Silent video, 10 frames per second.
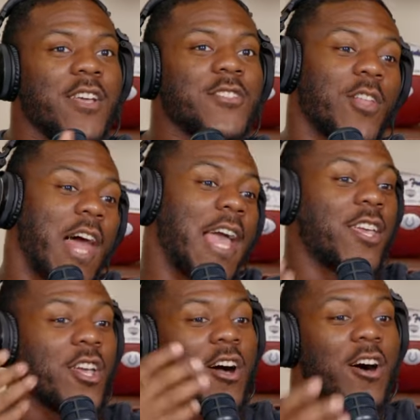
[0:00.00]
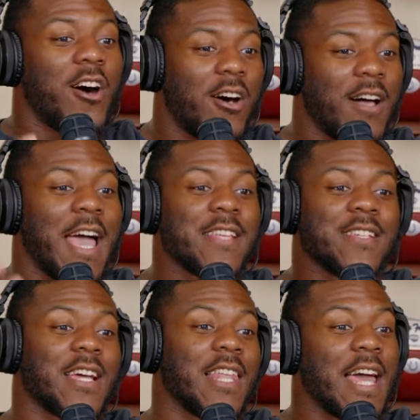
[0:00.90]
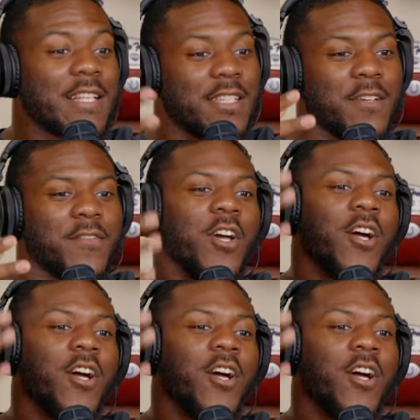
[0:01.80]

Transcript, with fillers: So like y'all as a collective.